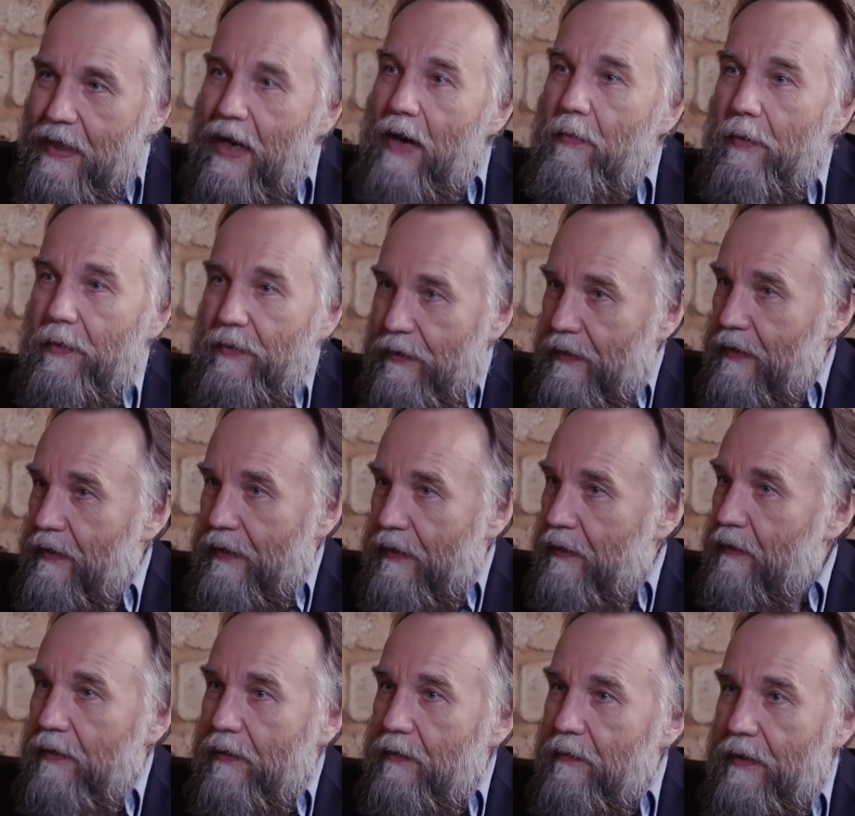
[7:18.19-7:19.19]
Everything,
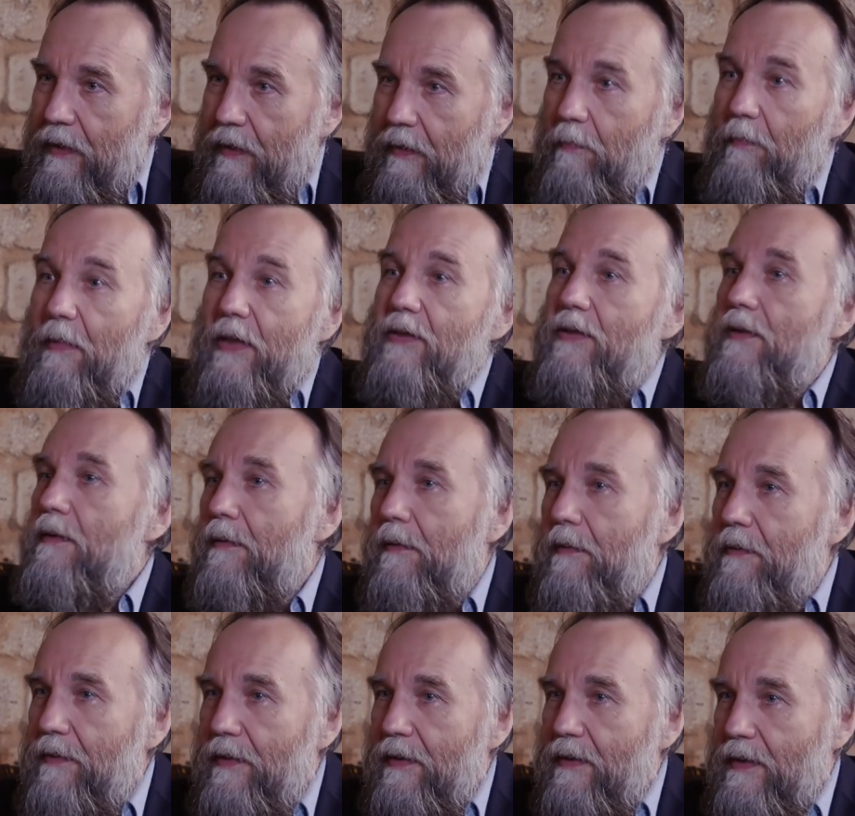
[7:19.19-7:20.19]
mm-hmm. including
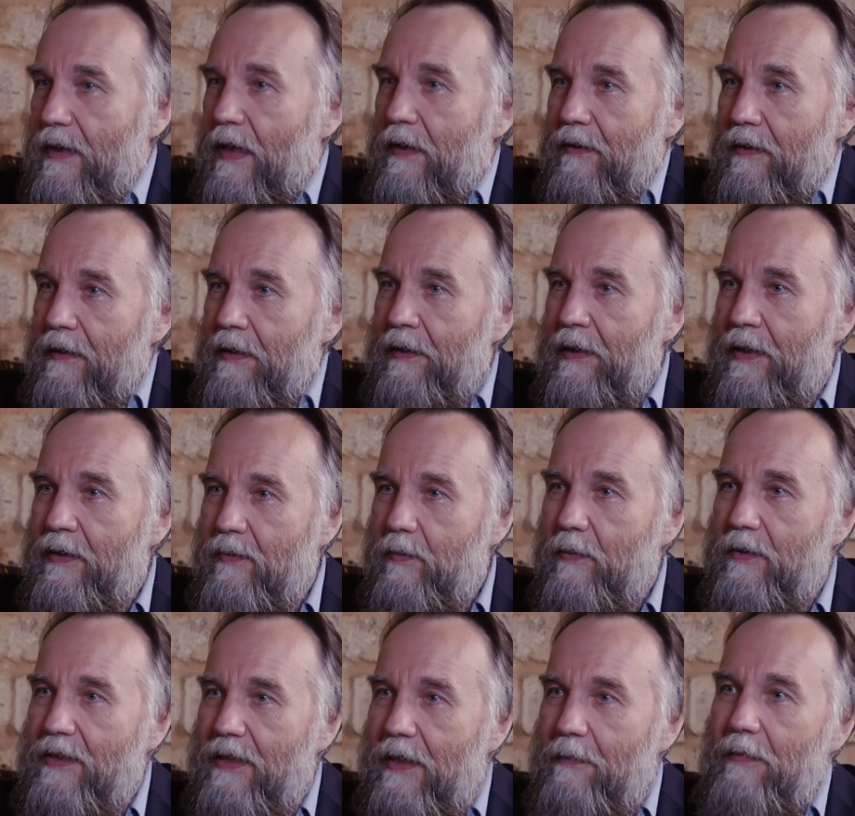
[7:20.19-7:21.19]
material things, are organized
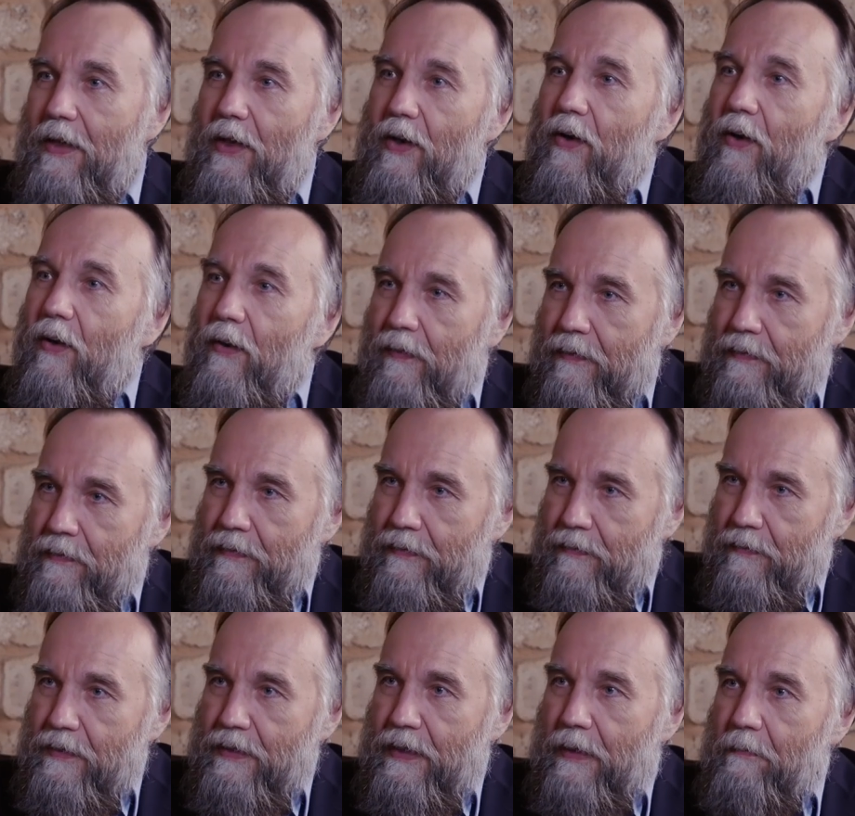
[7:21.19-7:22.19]
mm-hmm. with some
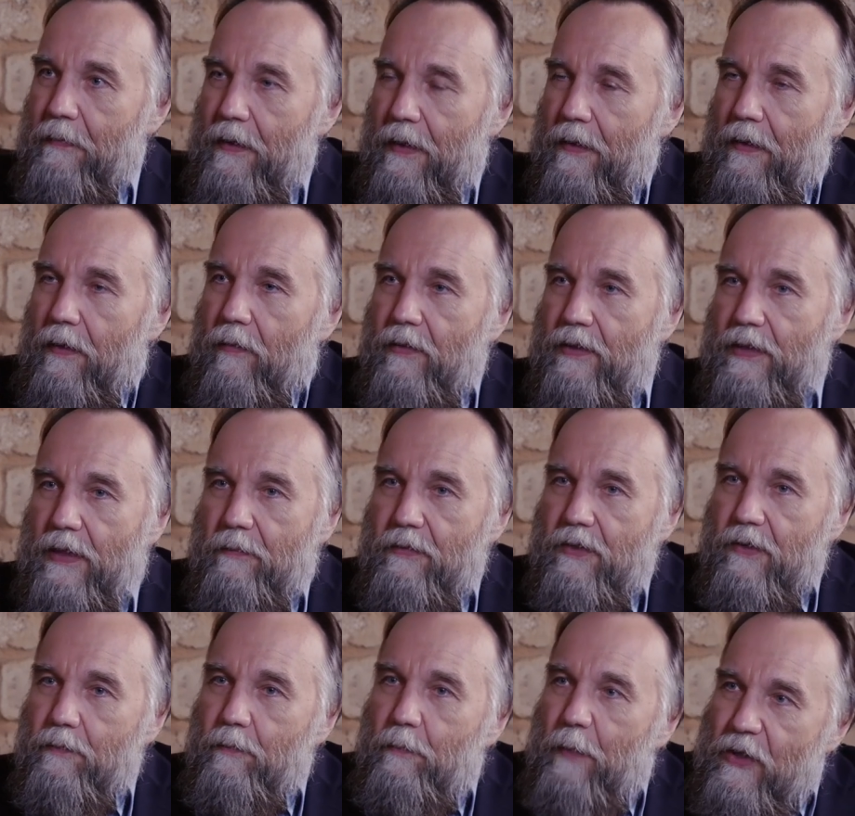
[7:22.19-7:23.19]
order, with some
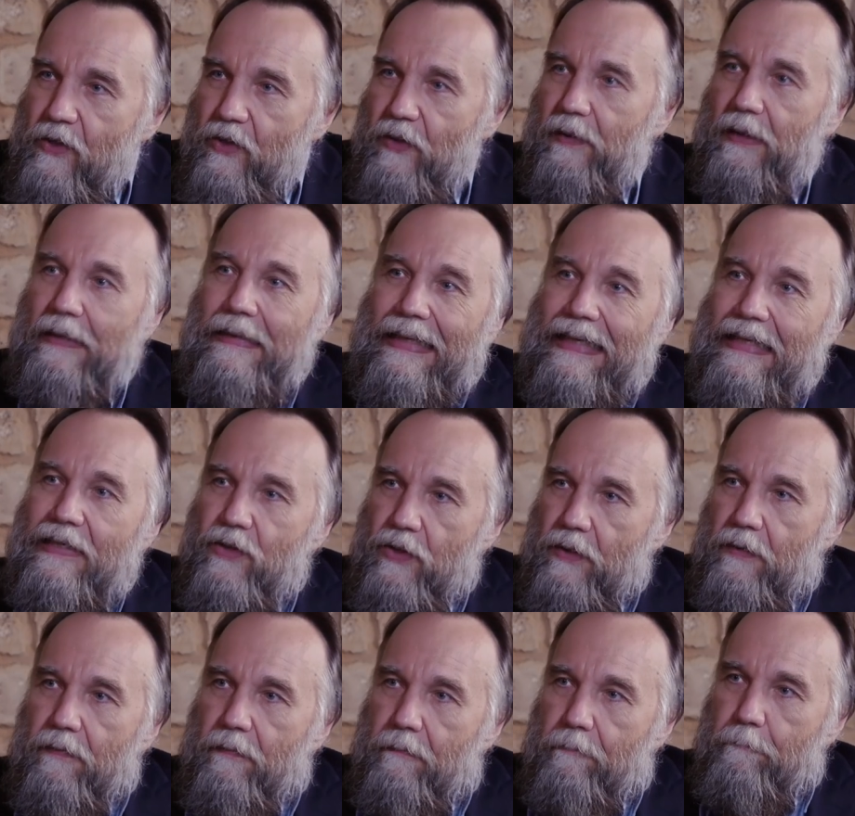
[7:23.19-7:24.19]
special
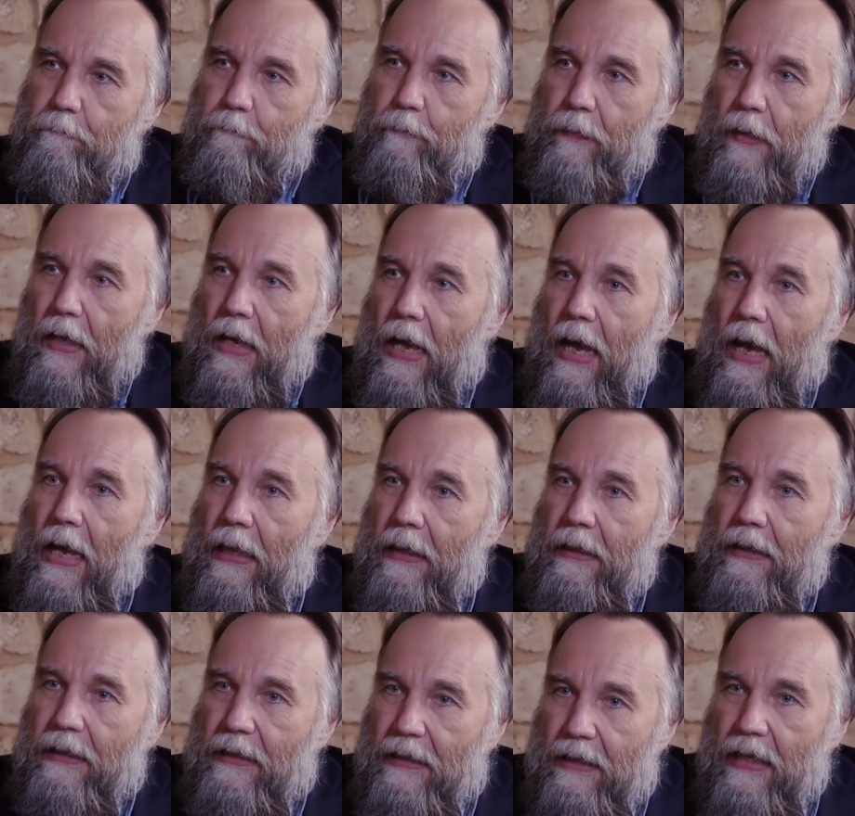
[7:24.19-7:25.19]
attention, mm-hmm.
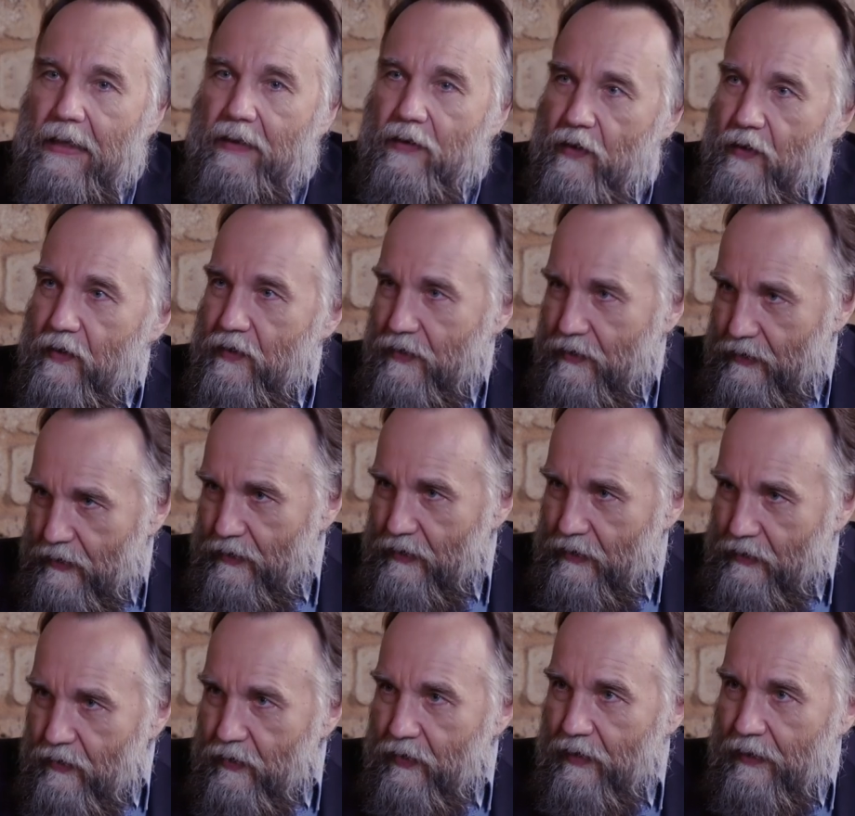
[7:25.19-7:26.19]
and that
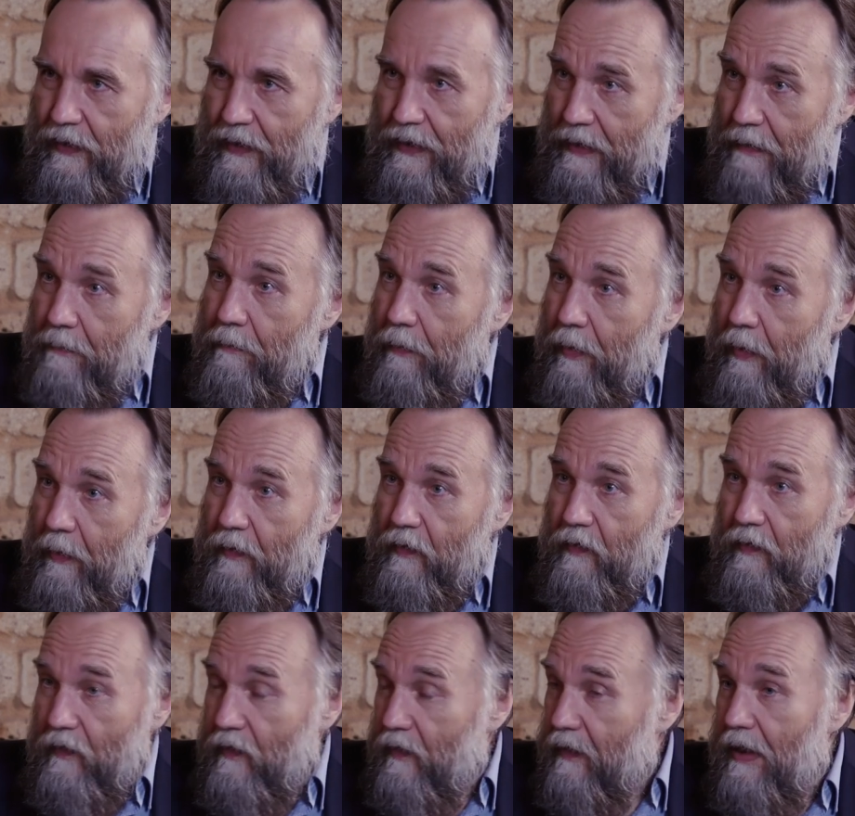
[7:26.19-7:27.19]
is really
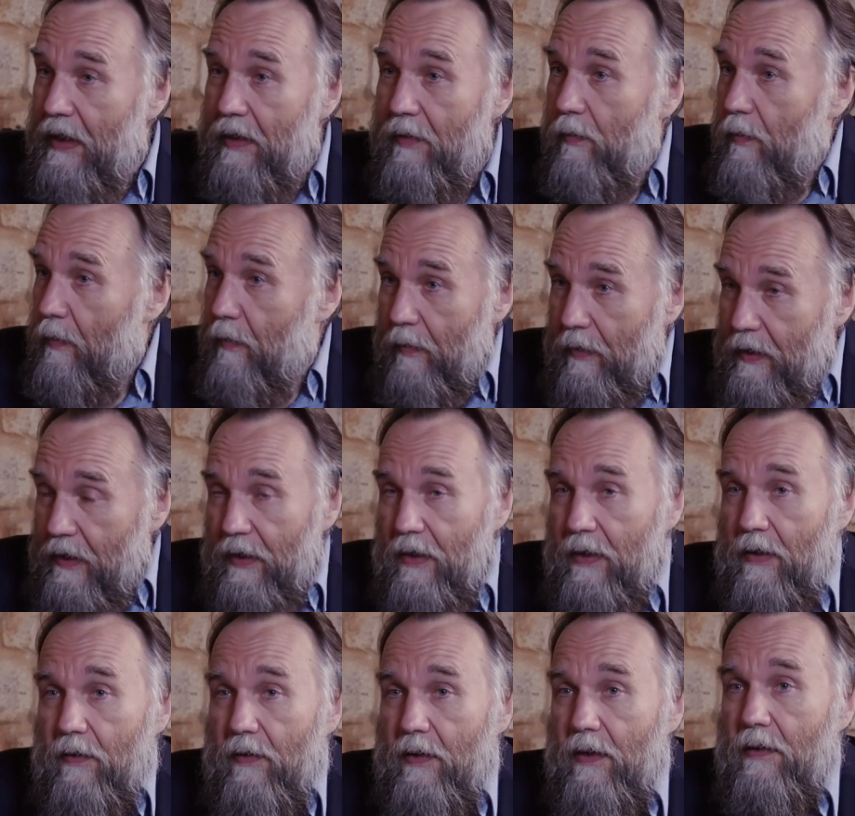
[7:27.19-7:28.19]
important. Yeah. There,
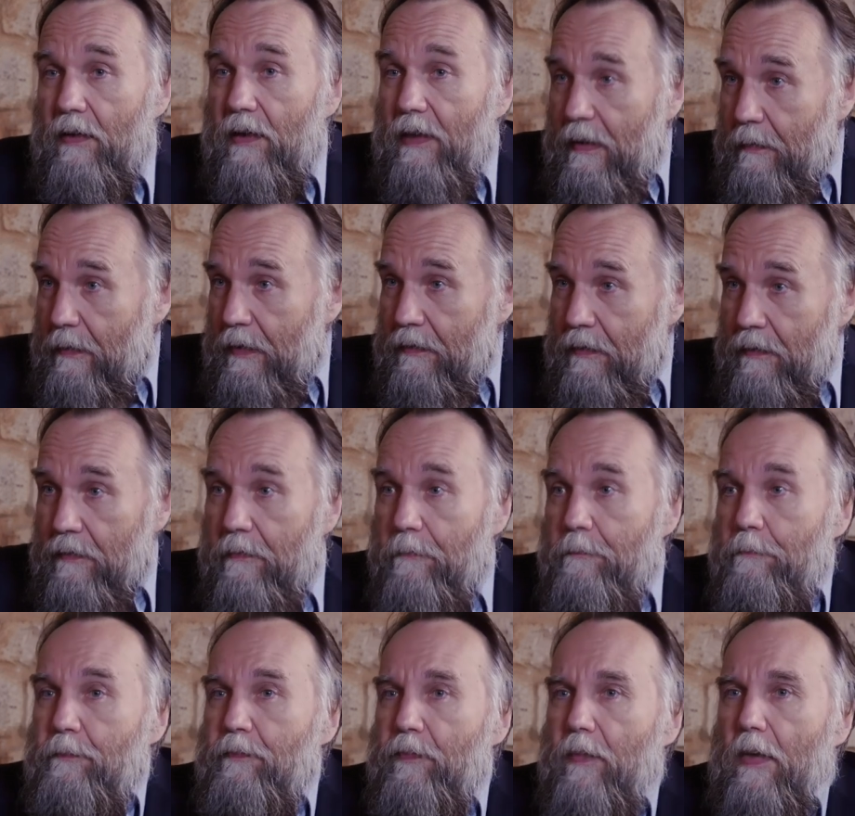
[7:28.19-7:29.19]
here in Lebanon,